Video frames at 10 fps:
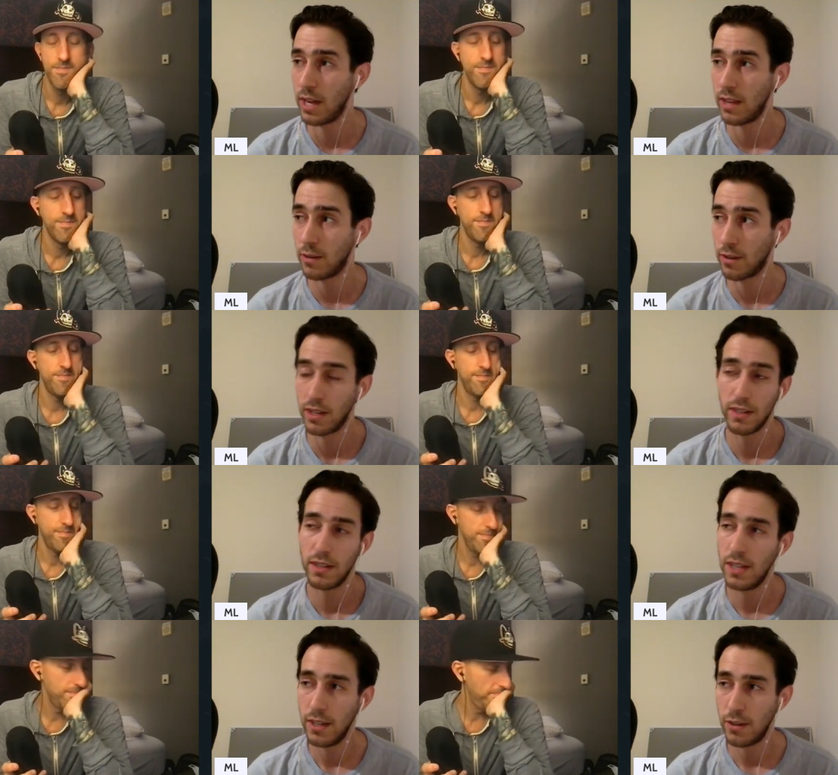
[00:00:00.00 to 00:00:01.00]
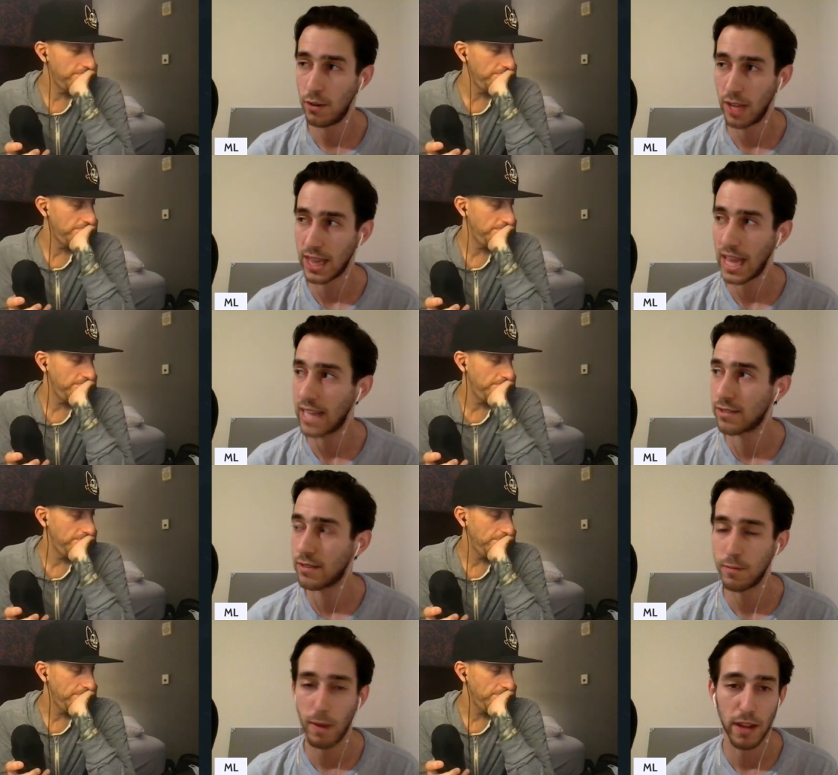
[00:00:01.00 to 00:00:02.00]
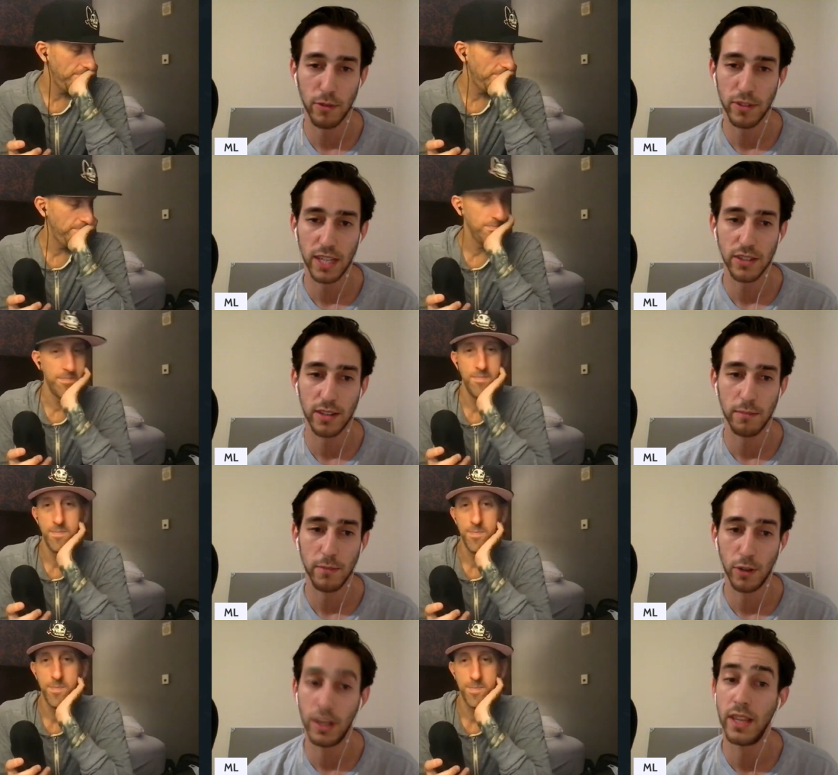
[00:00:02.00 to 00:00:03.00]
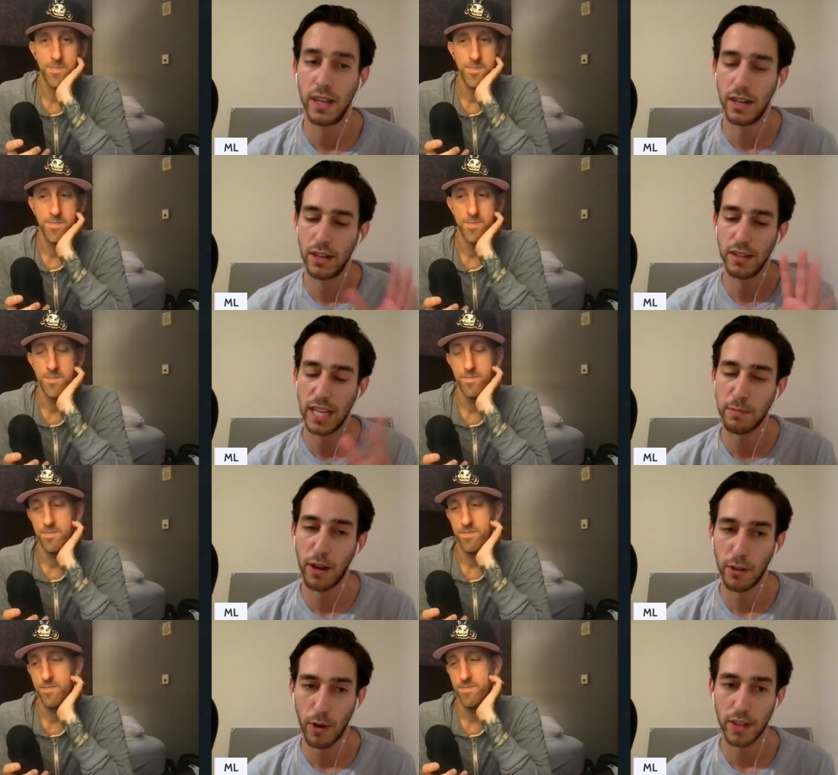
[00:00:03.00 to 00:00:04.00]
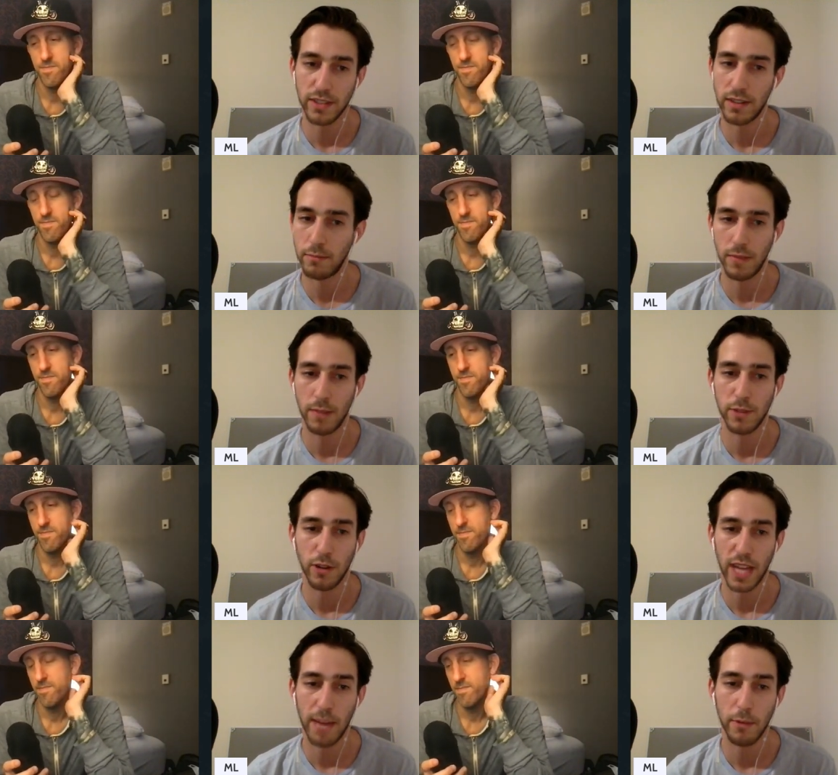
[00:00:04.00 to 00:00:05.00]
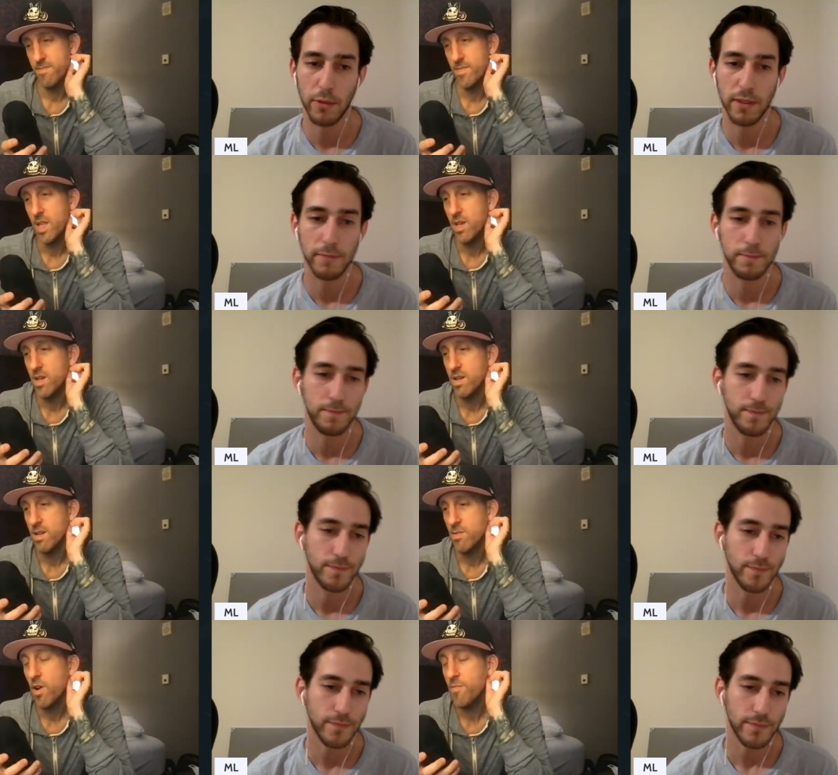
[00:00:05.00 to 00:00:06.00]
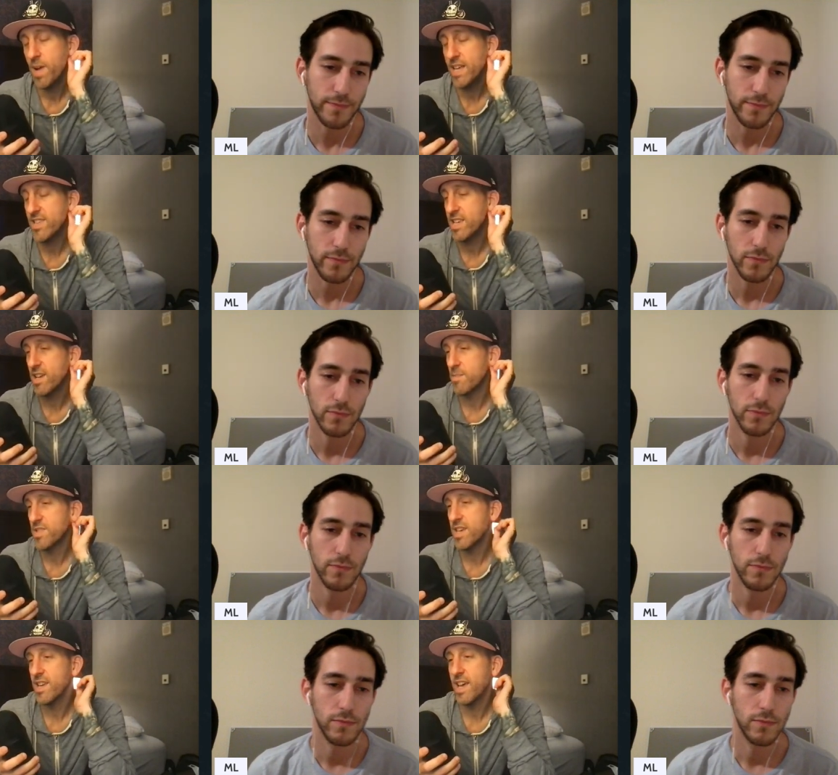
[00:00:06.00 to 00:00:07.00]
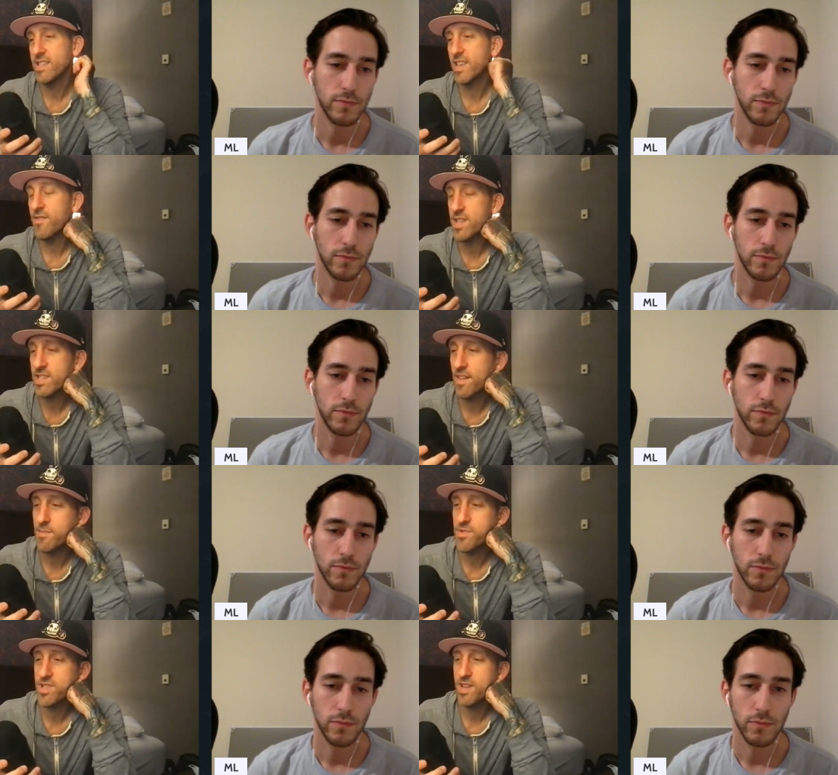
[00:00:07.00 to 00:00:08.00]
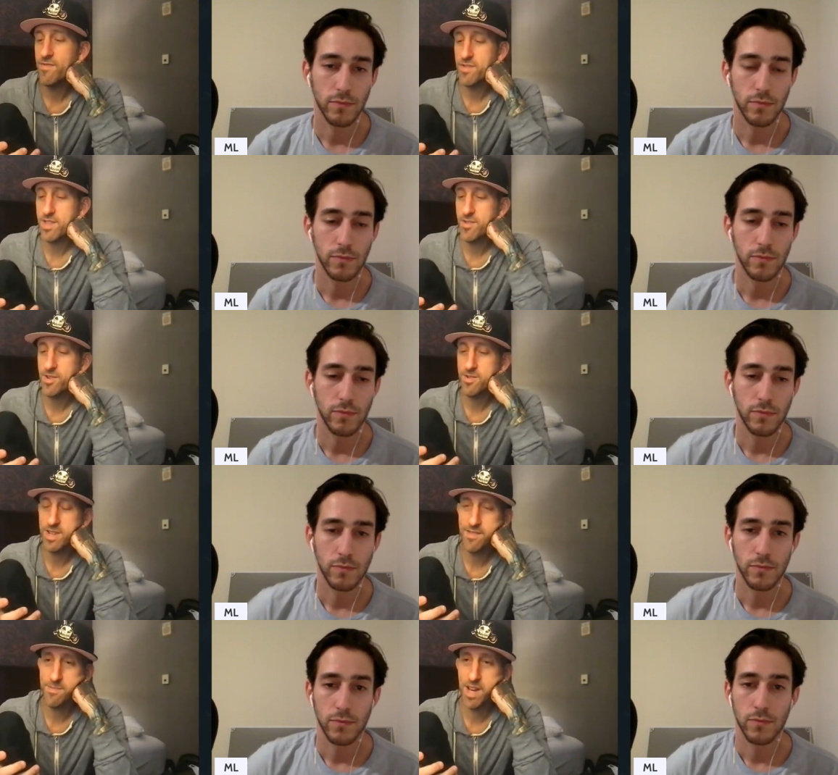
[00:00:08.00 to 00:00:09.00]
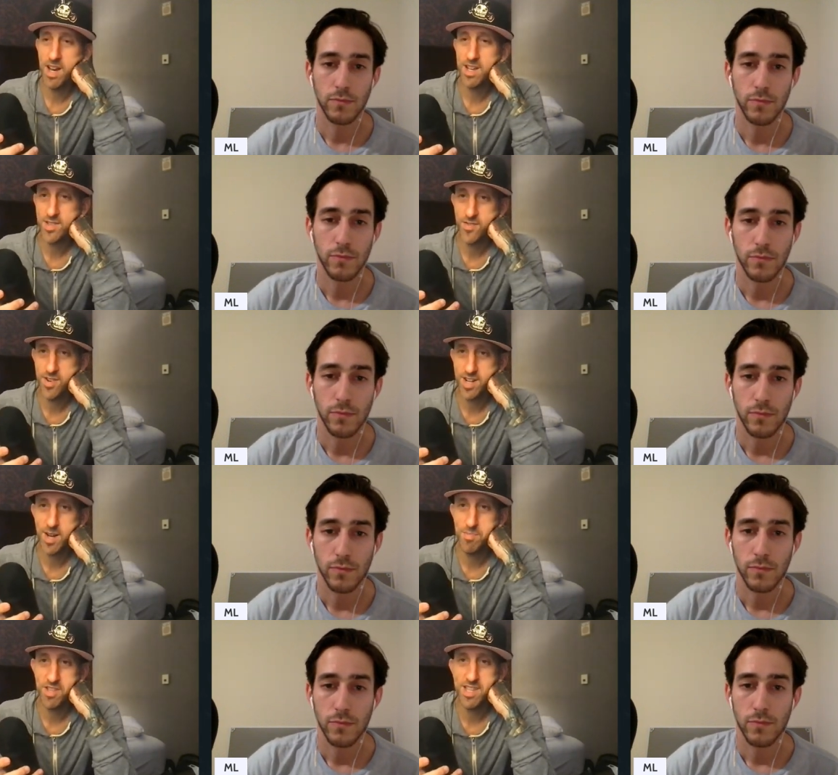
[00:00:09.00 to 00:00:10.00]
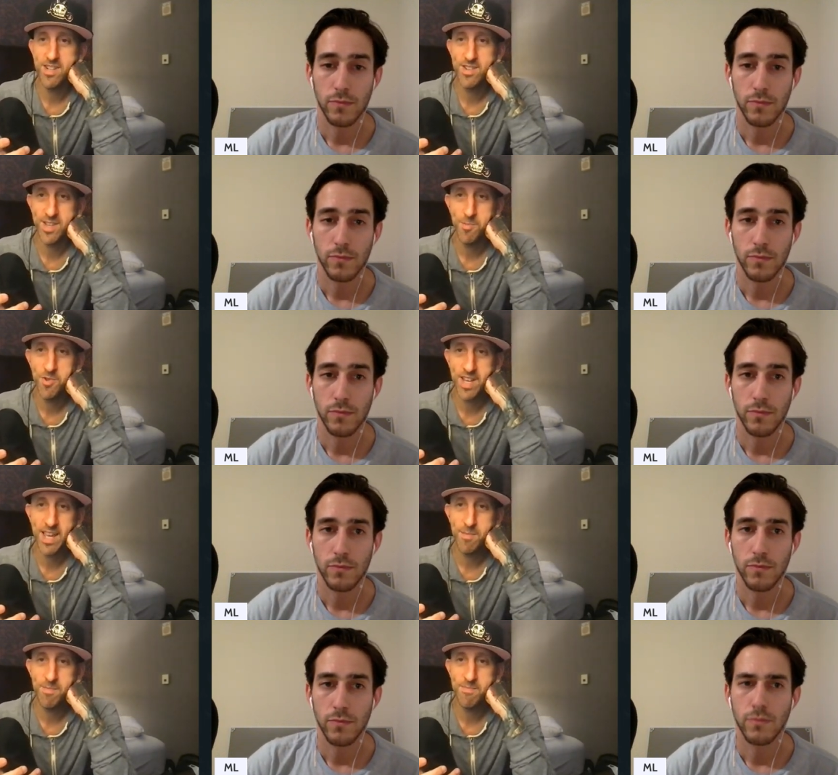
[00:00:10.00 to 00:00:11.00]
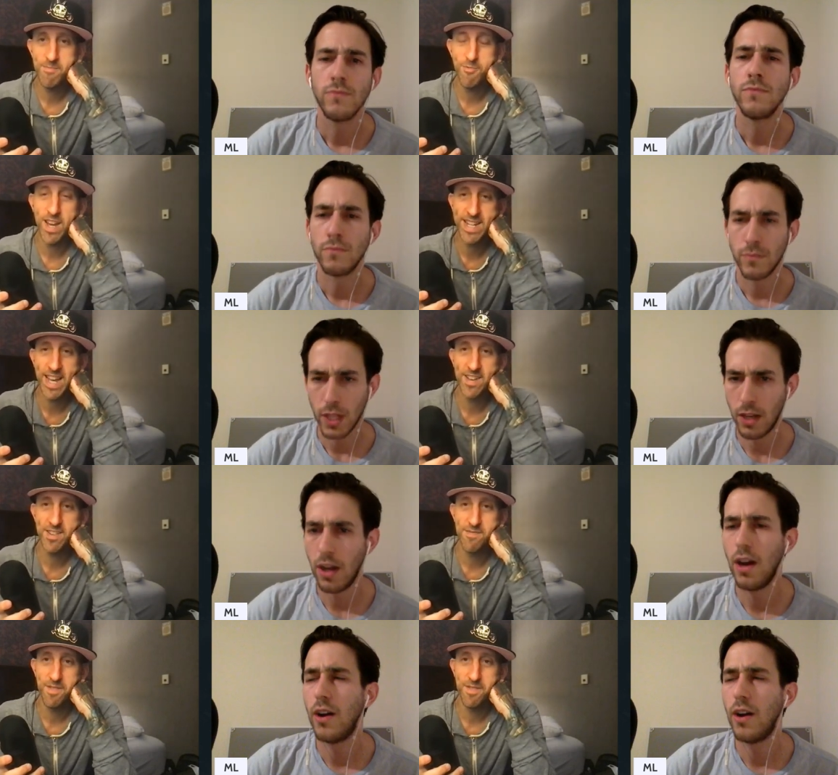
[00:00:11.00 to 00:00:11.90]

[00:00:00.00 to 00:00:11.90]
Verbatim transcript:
Speaker 1: way or a or like last spot on the rotation, I'm, or in the last spot on the roster, I'm I'm totally happy with it.
Speaker 2: Well, if Bassey comes in at 77% free throw, give him to us for a couple of years and we'll get him right down to